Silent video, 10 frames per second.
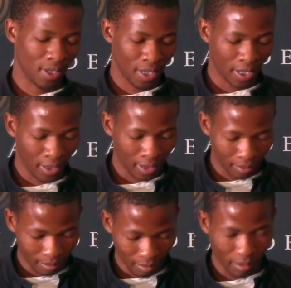the
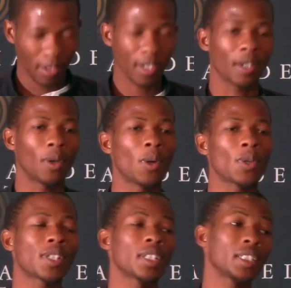
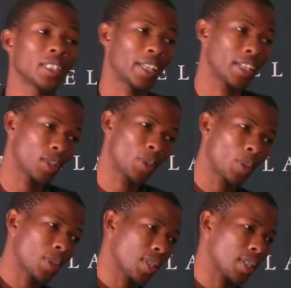Nkosi, the late
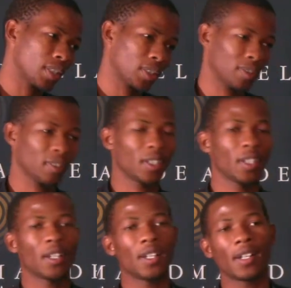Nkosi,
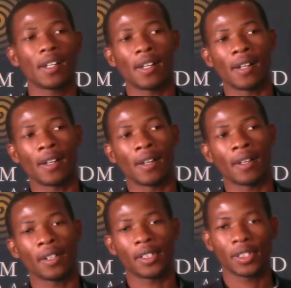
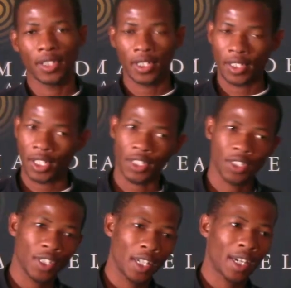the
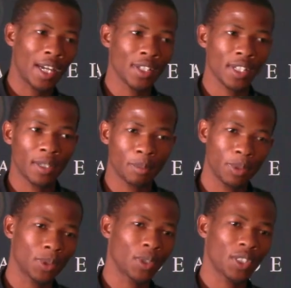traditional council,
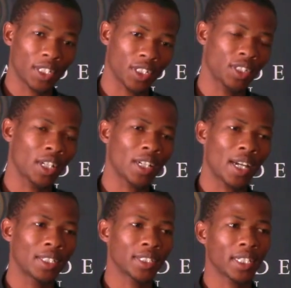Mpunyo traditional
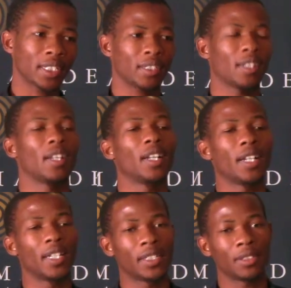council,
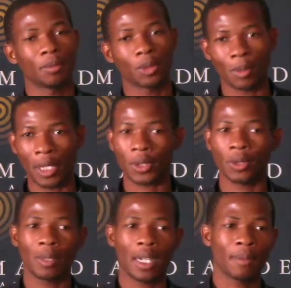and
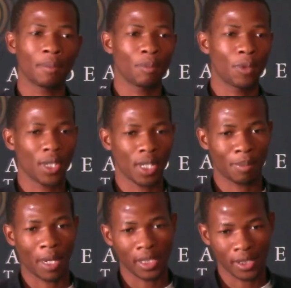Tubatuba
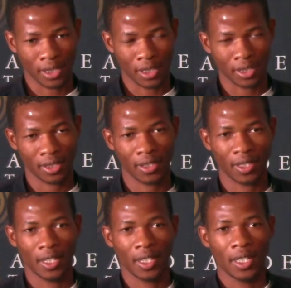municipality.
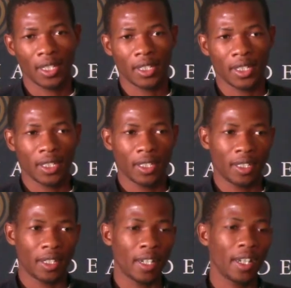
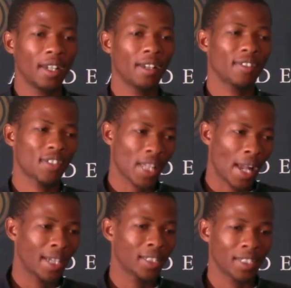They
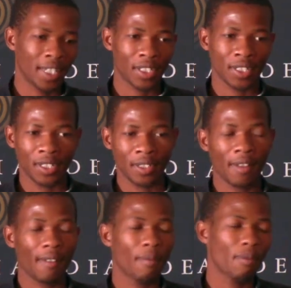signed that
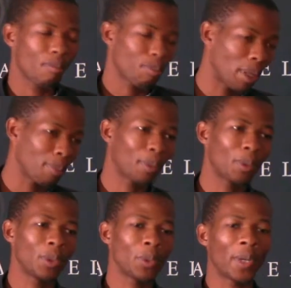people
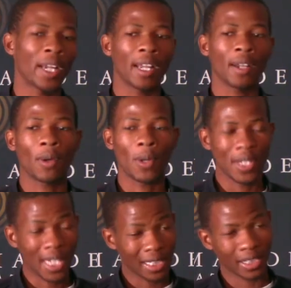were
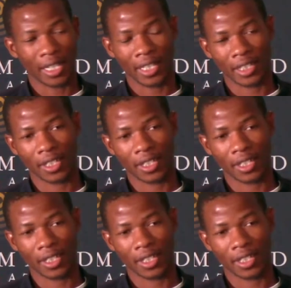consulted